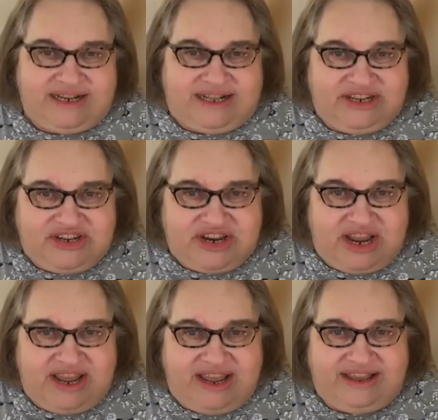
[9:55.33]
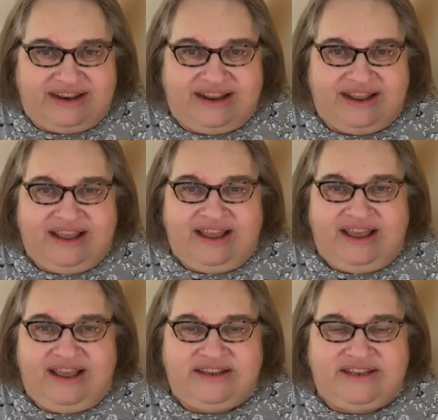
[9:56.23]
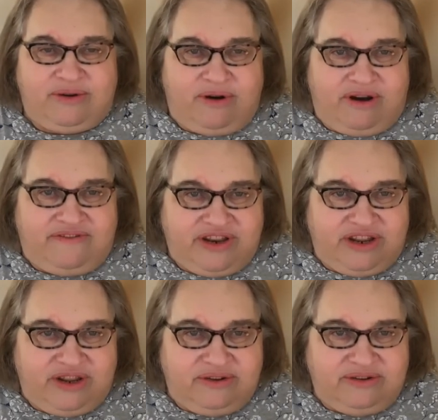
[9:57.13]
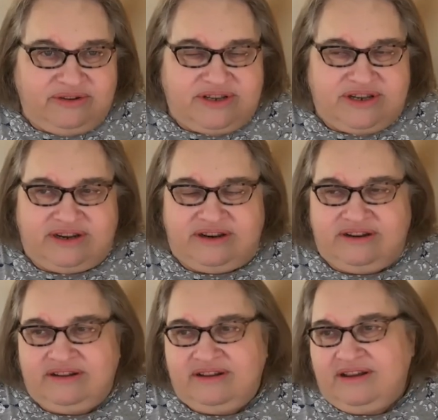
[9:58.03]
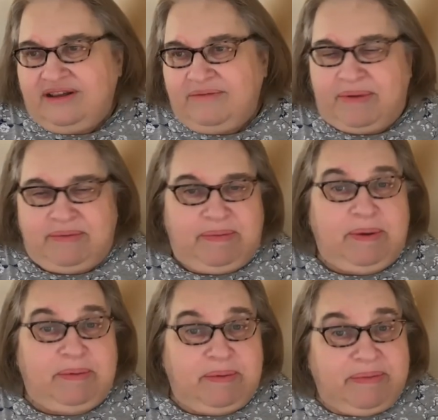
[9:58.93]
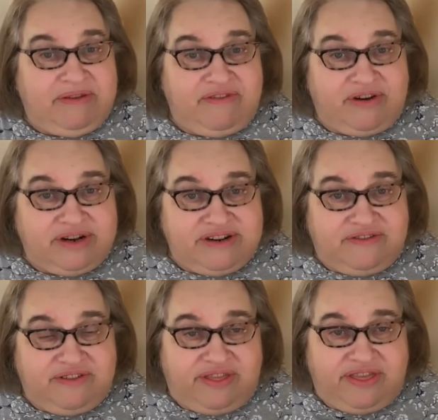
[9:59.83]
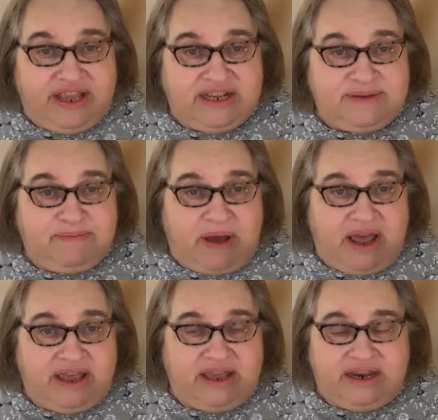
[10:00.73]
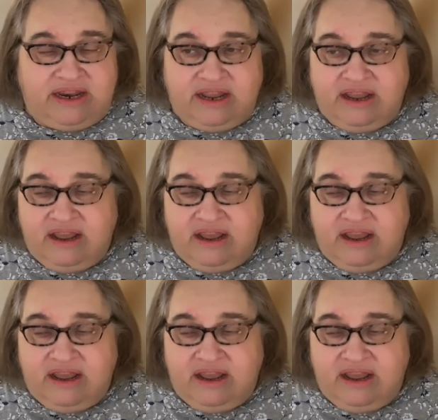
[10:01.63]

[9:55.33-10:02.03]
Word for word: as a cliche and it's so often used, and maybe people mean very different things by it.